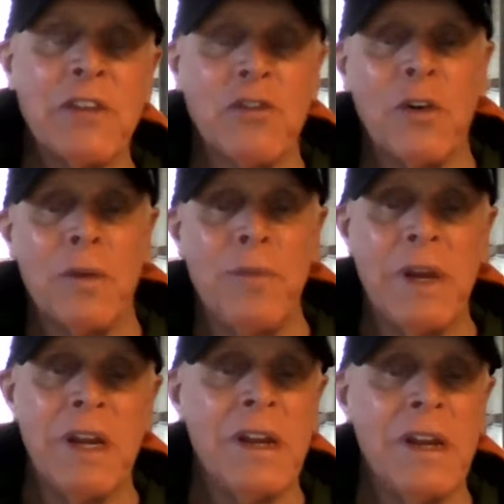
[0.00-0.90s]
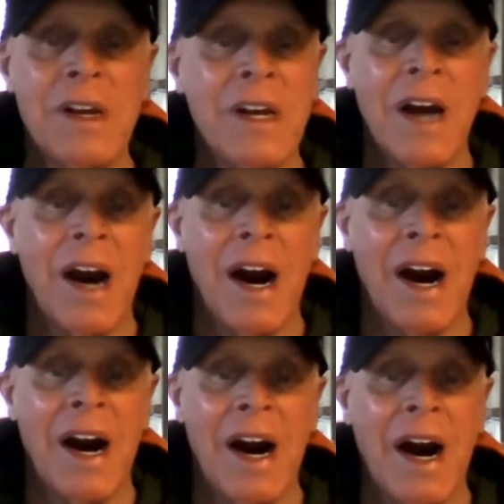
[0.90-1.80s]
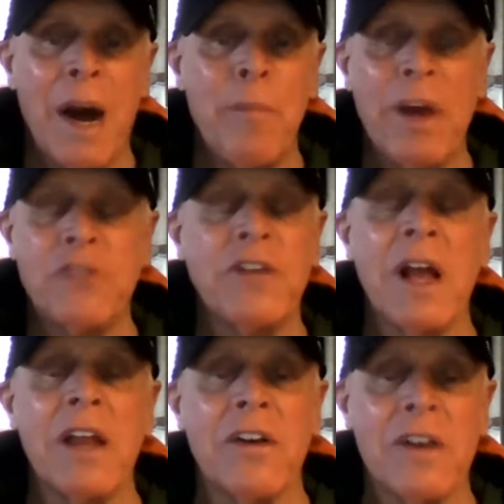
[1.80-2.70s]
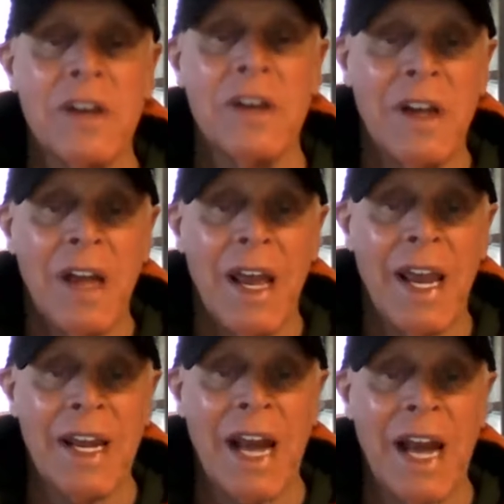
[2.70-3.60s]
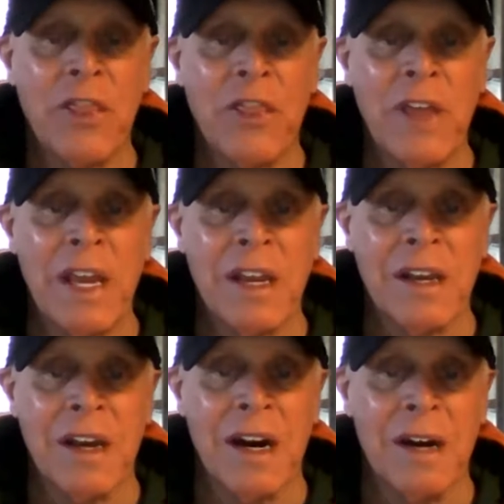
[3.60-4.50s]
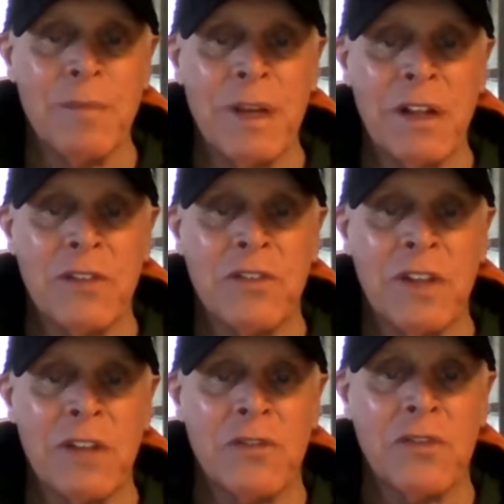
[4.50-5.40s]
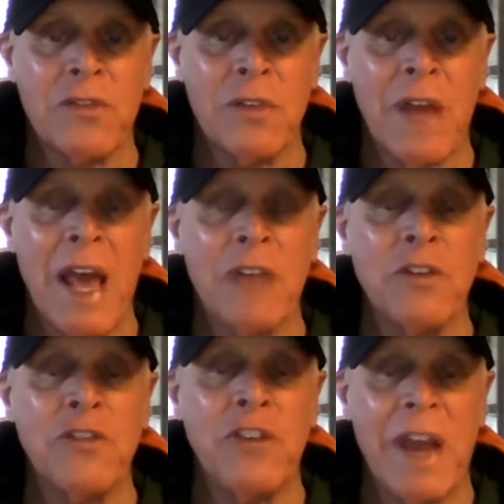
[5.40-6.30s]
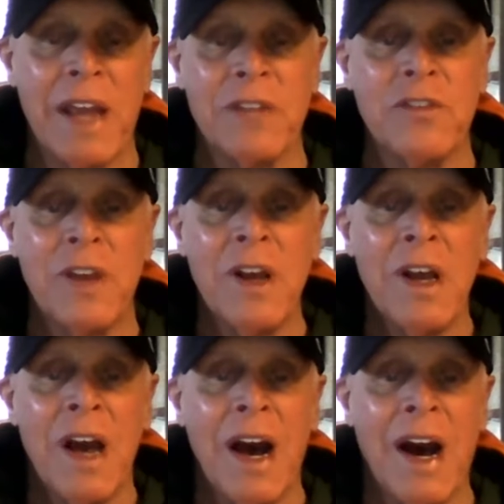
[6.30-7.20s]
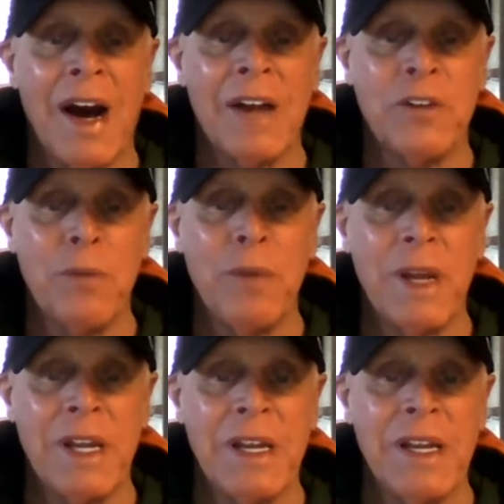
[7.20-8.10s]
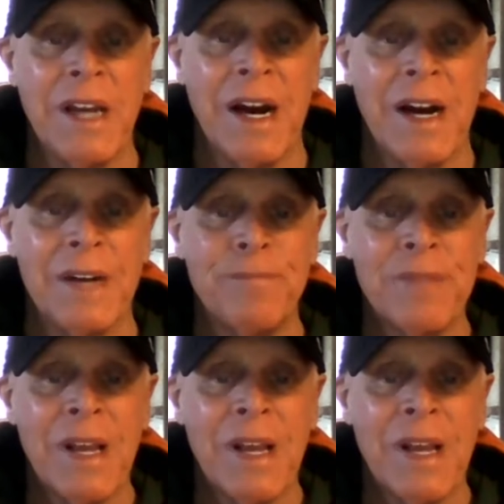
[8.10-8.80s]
it's going to be a bestseller. And I think it has a chance to be a